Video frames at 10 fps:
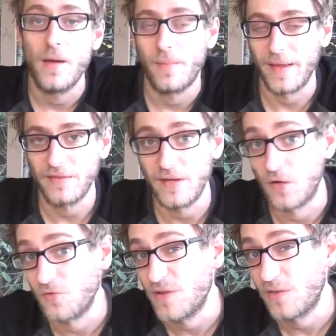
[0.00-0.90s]
but like I said,
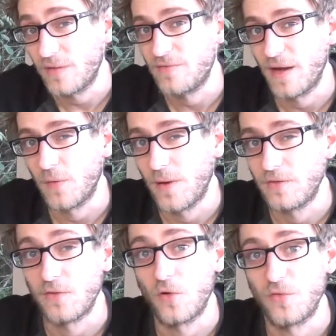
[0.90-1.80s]
are recently finding
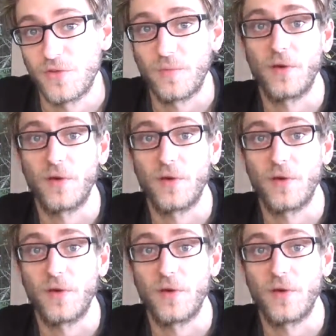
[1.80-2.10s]
ways into wholesale